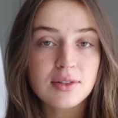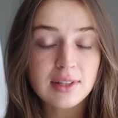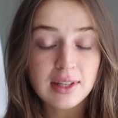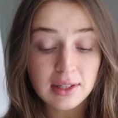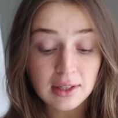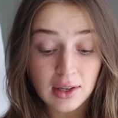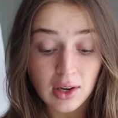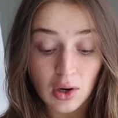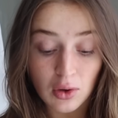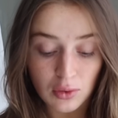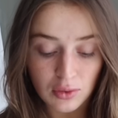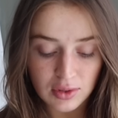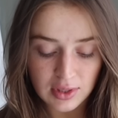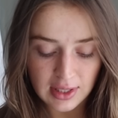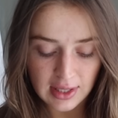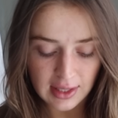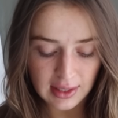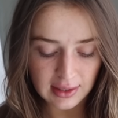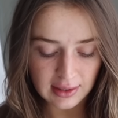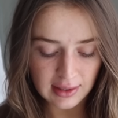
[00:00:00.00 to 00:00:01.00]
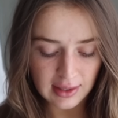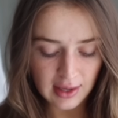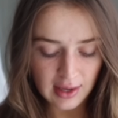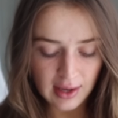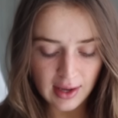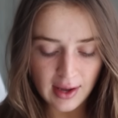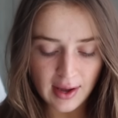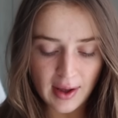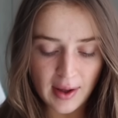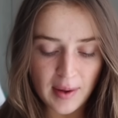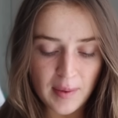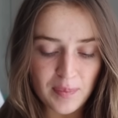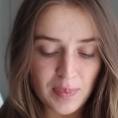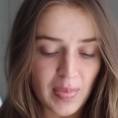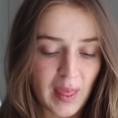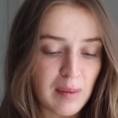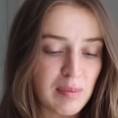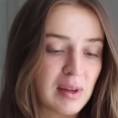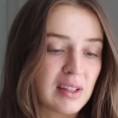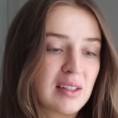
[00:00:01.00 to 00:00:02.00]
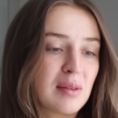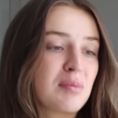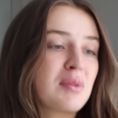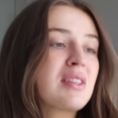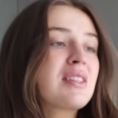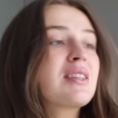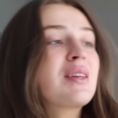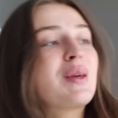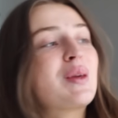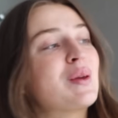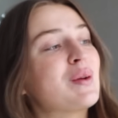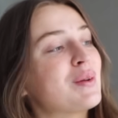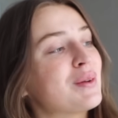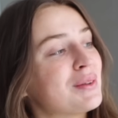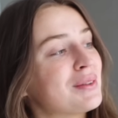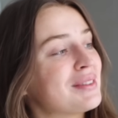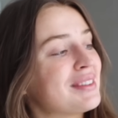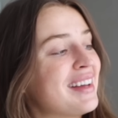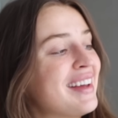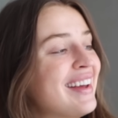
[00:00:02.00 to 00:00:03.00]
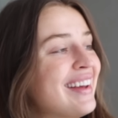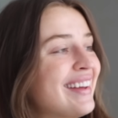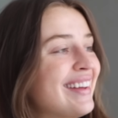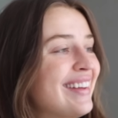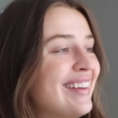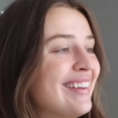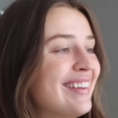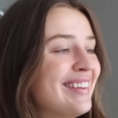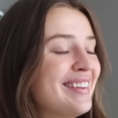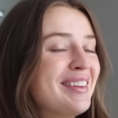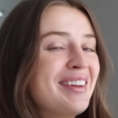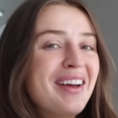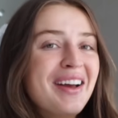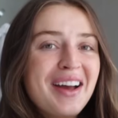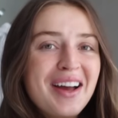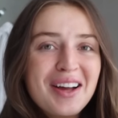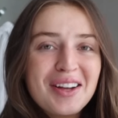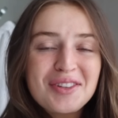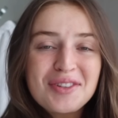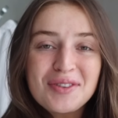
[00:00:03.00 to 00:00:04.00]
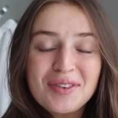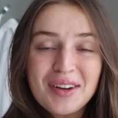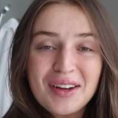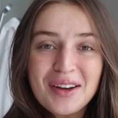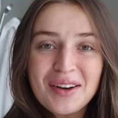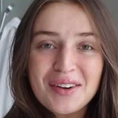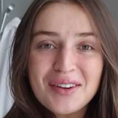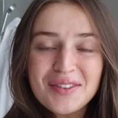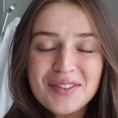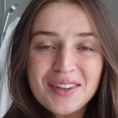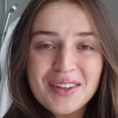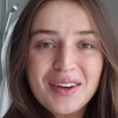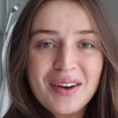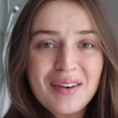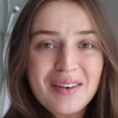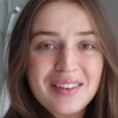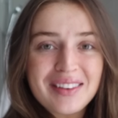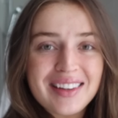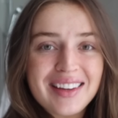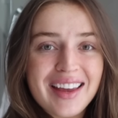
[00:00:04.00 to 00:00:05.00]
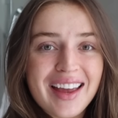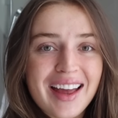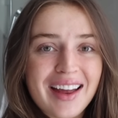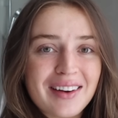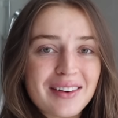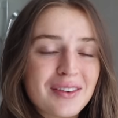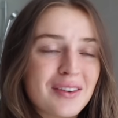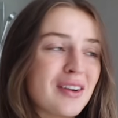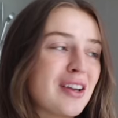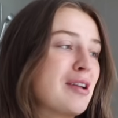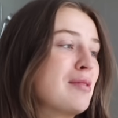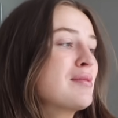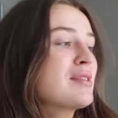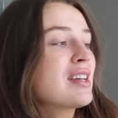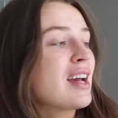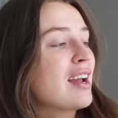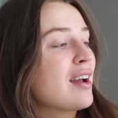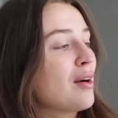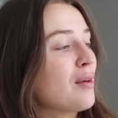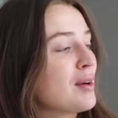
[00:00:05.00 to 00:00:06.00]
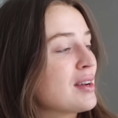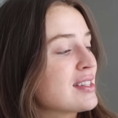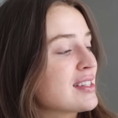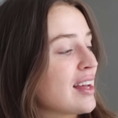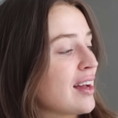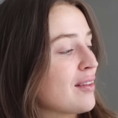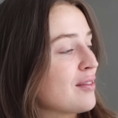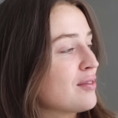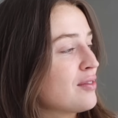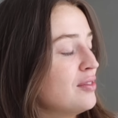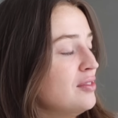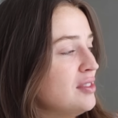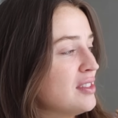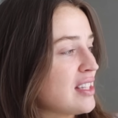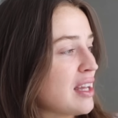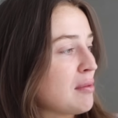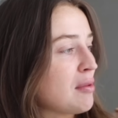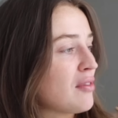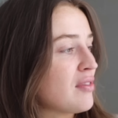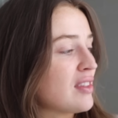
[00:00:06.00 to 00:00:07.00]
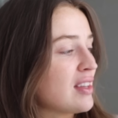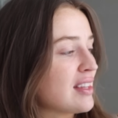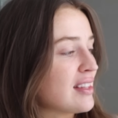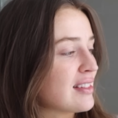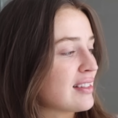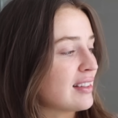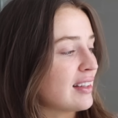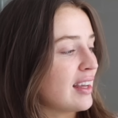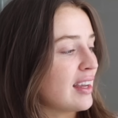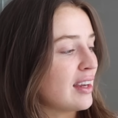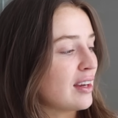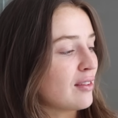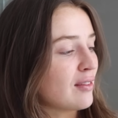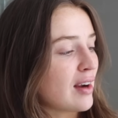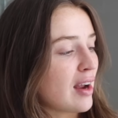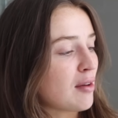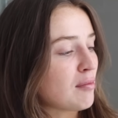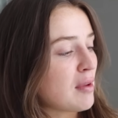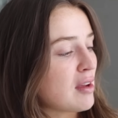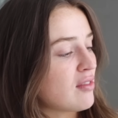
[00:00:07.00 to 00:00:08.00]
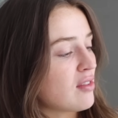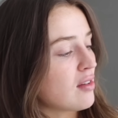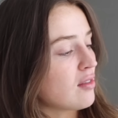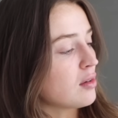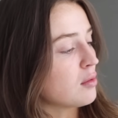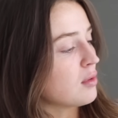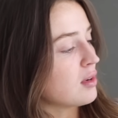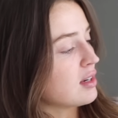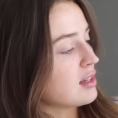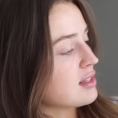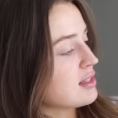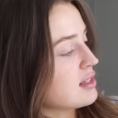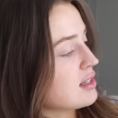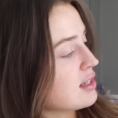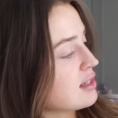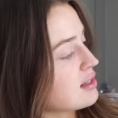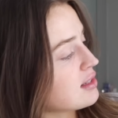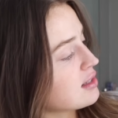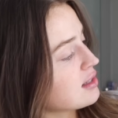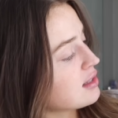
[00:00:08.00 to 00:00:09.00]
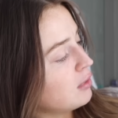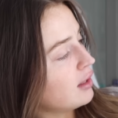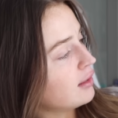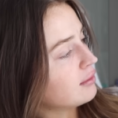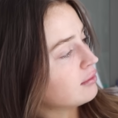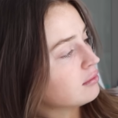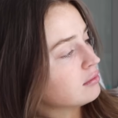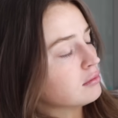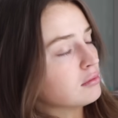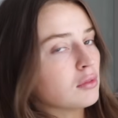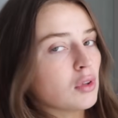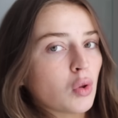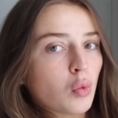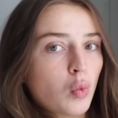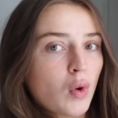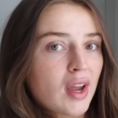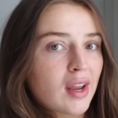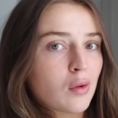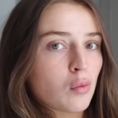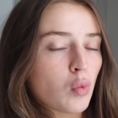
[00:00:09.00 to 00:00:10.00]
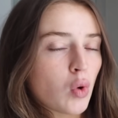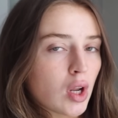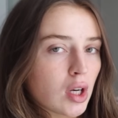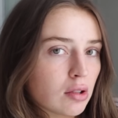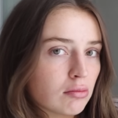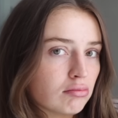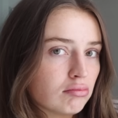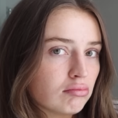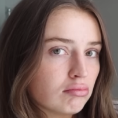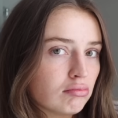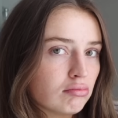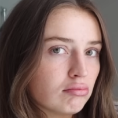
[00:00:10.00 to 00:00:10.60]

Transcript: skincare routine. I picked up this cute trio of the Caudalie hand creams. I always have some of these laying around. My favorite one is this one, the white one.